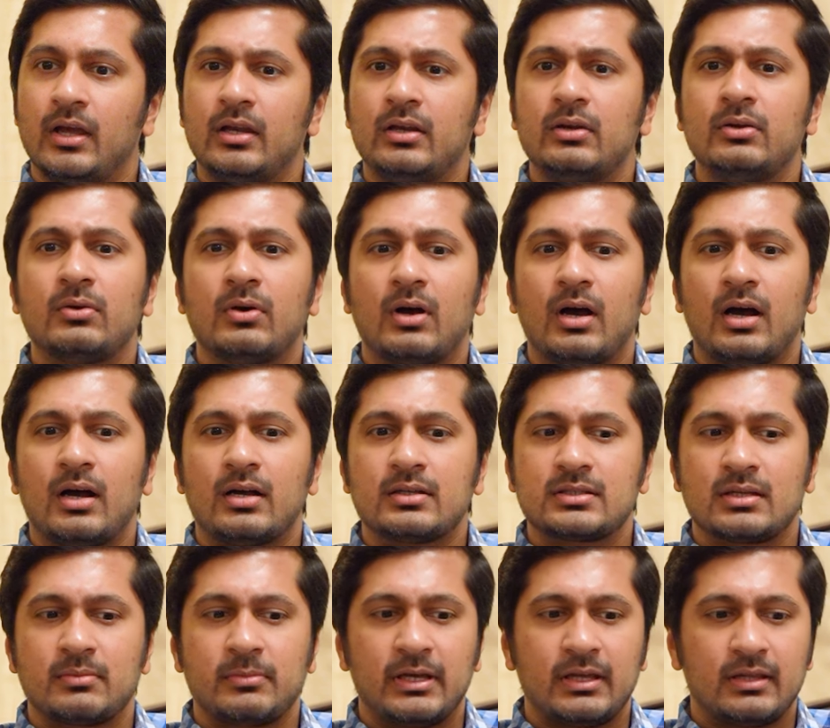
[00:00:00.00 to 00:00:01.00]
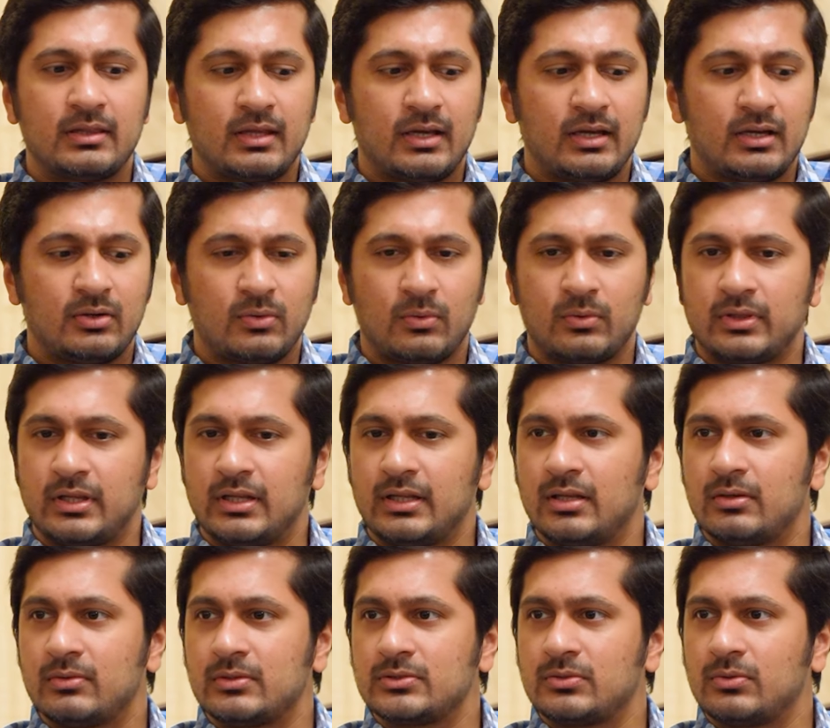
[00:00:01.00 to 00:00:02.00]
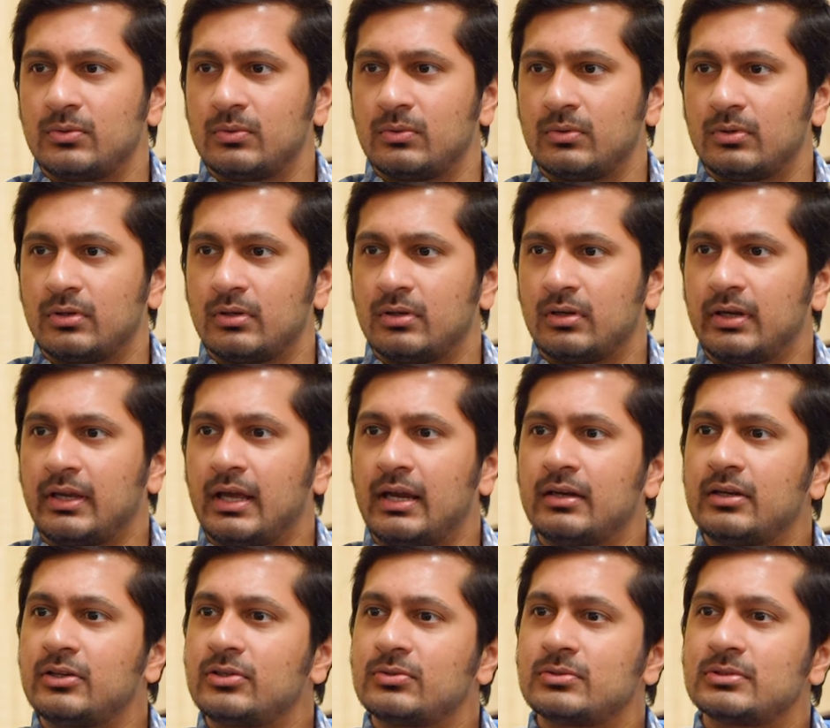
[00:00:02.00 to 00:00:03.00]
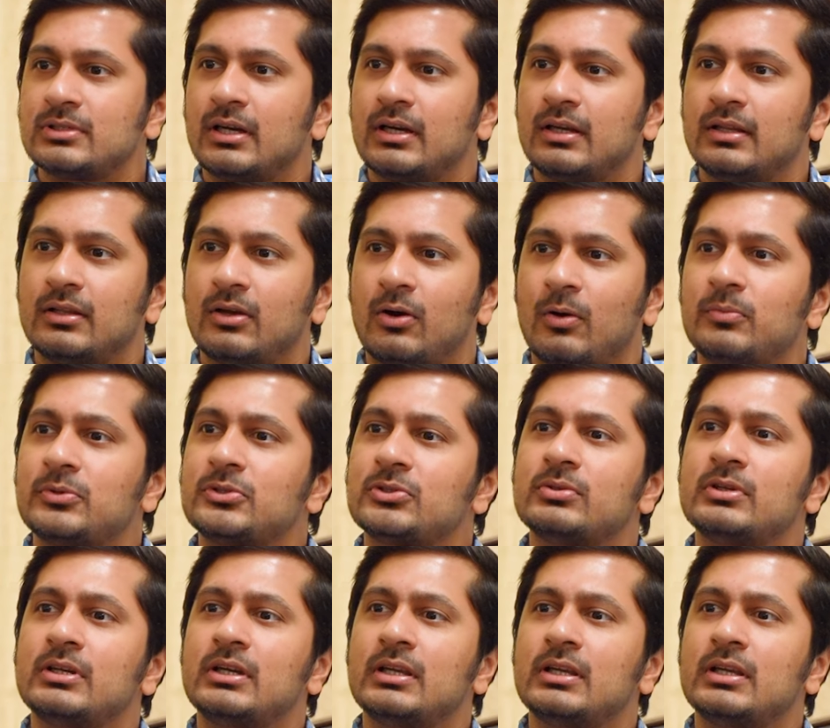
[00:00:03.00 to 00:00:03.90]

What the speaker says: No, aa samayatha I don't think there was no reality shows angantha opportunity